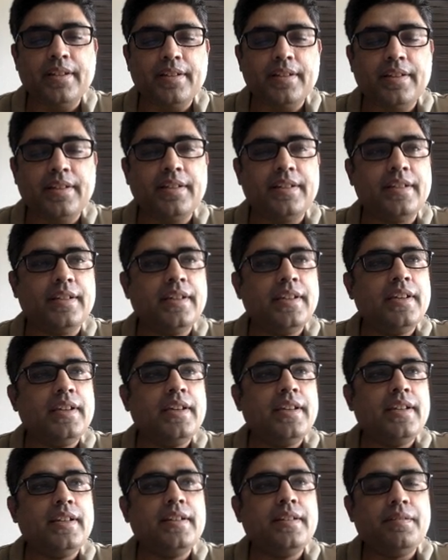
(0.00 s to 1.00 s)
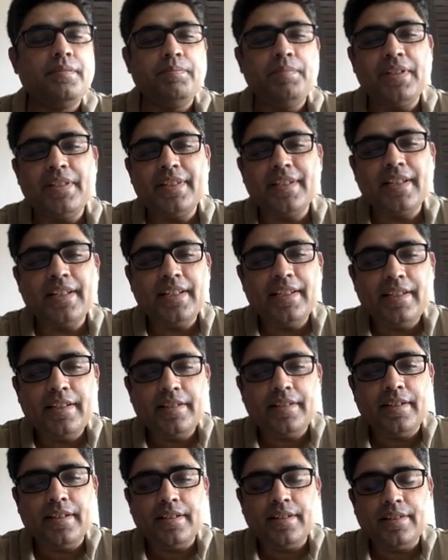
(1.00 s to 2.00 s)
it basically
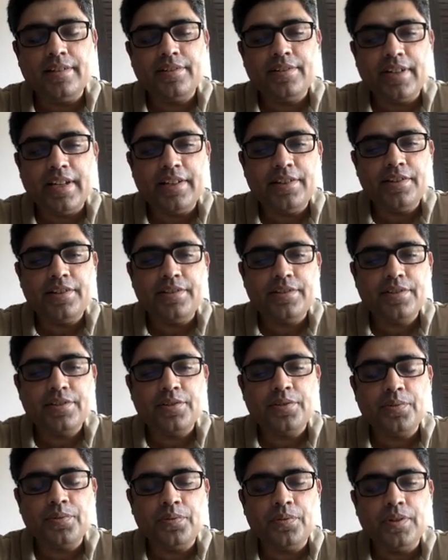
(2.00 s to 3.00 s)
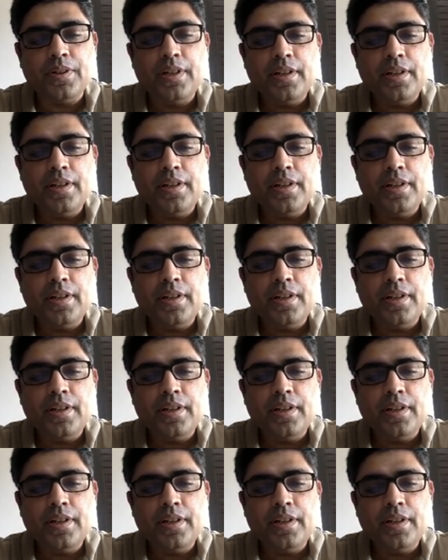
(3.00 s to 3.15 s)
tries to